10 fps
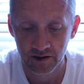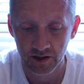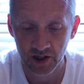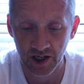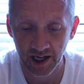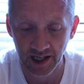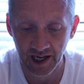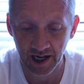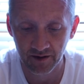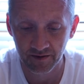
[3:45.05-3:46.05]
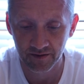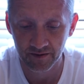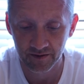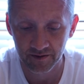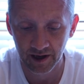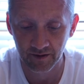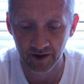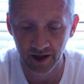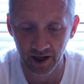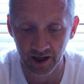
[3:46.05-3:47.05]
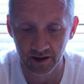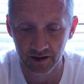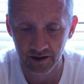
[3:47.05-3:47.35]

Shiny F. Haven't got it.